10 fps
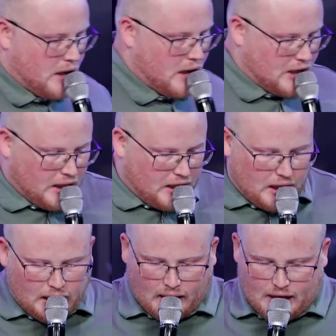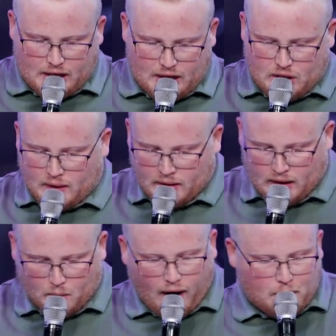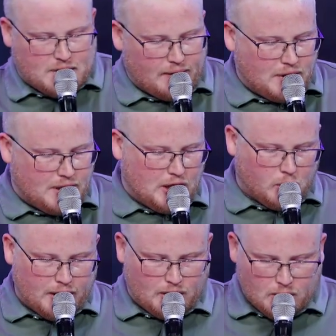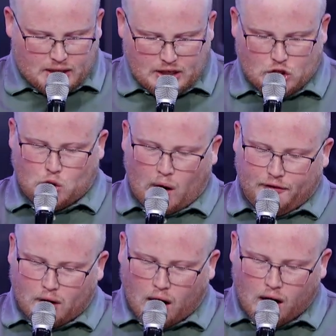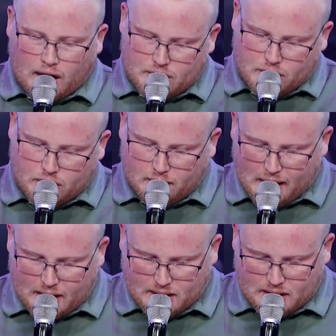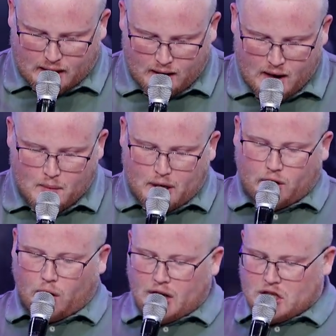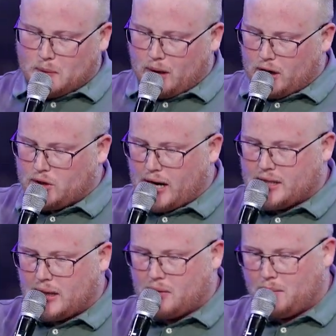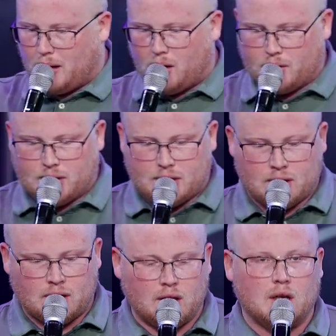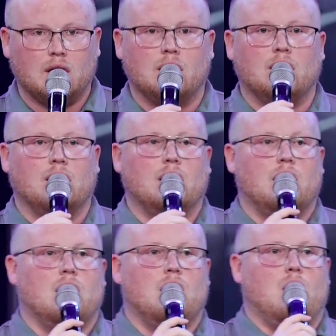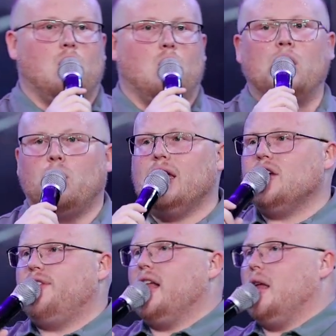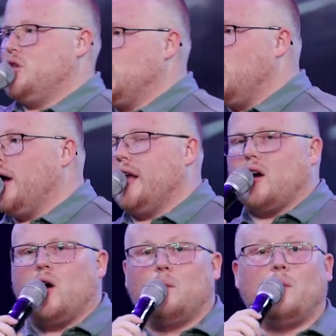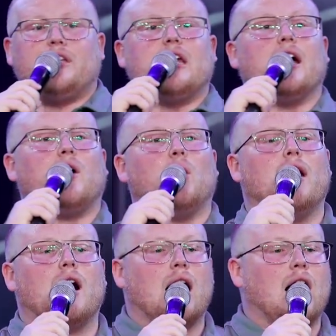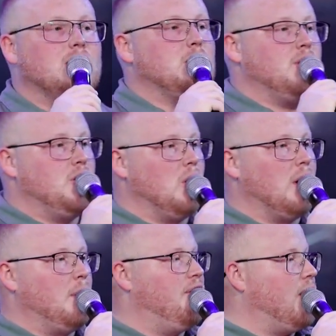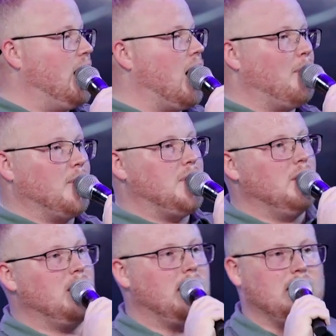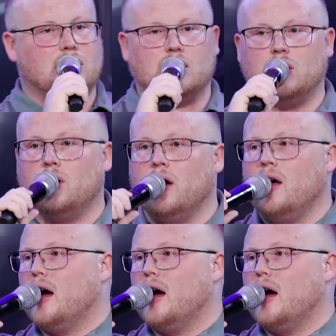It's a healing agent. Proverbs seventeen twenty-two says, a joyful heart is good medicine, but a crushed spirit dries up the bones. When we develop joy in our home, when we decorate our house with joy, we find opportunities to